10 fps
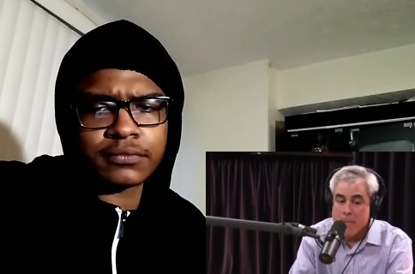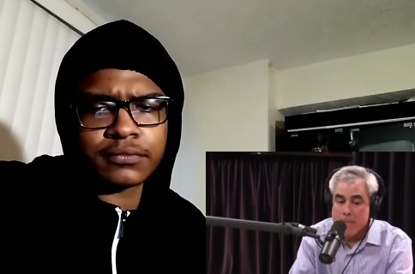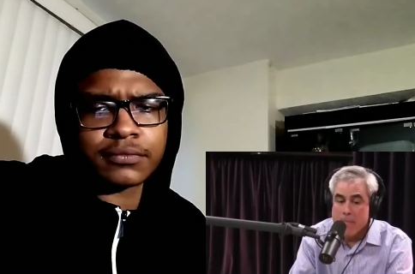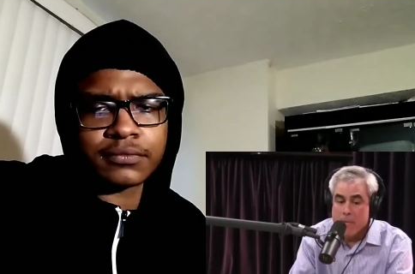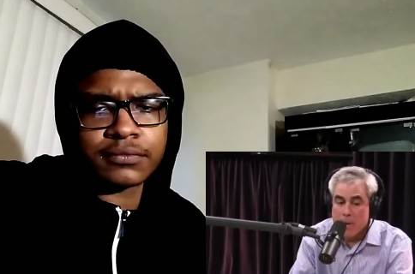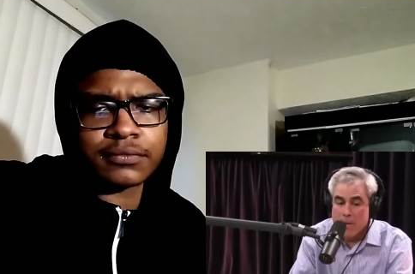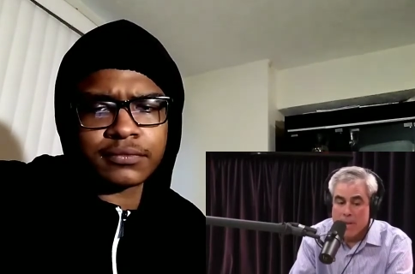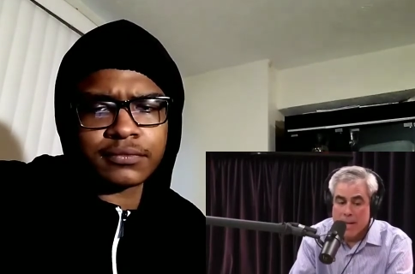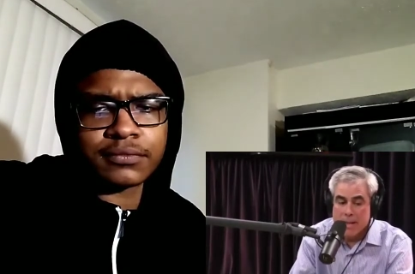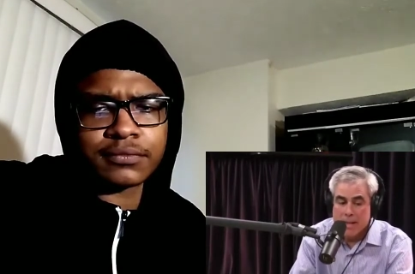Speaker 1: Um, but one
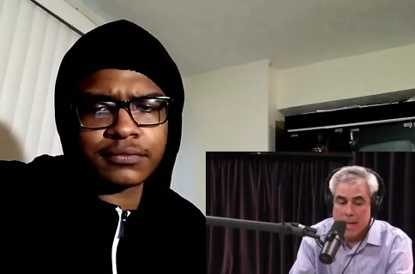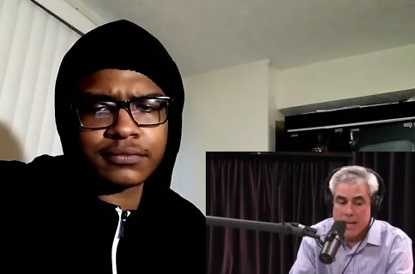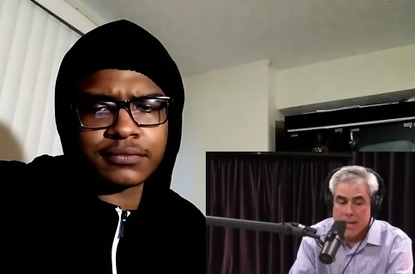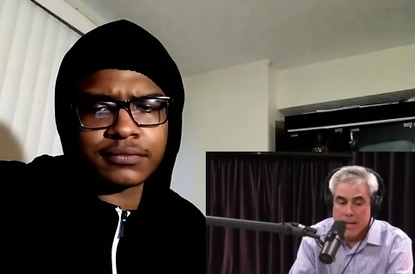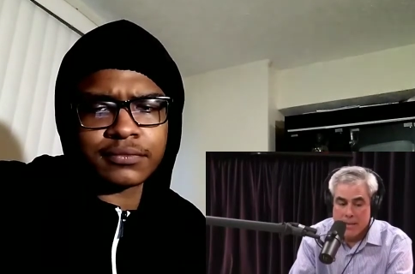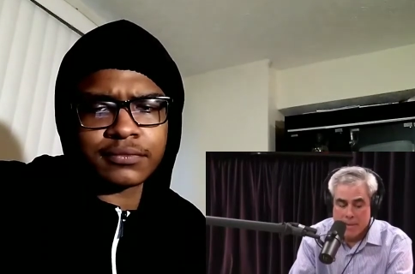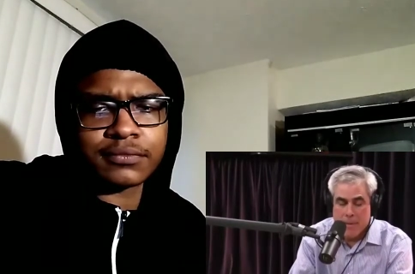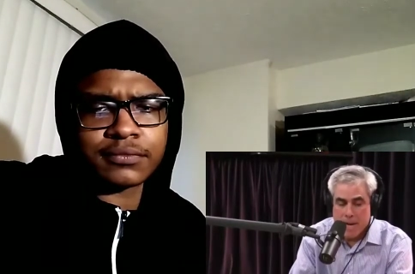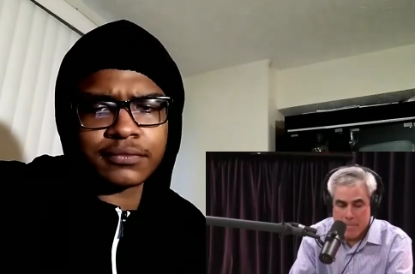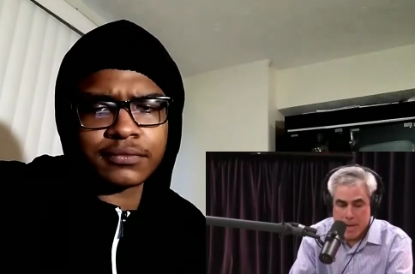thing I can say that, um,
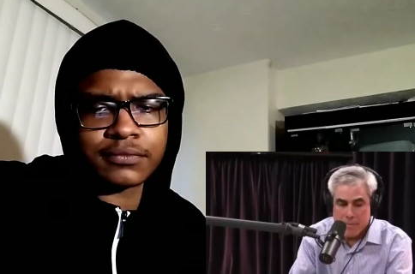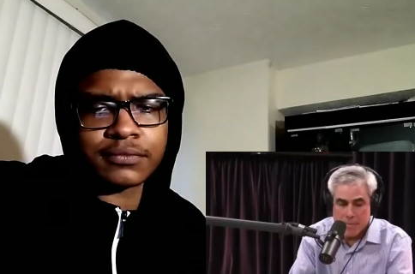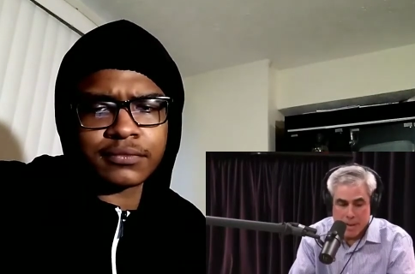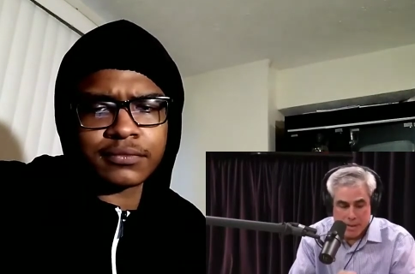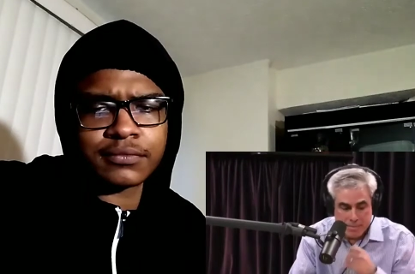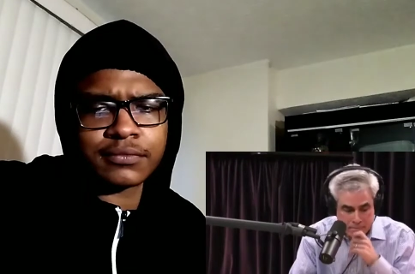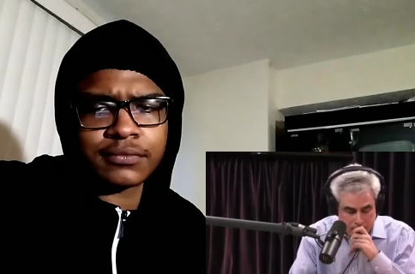that might be helpful here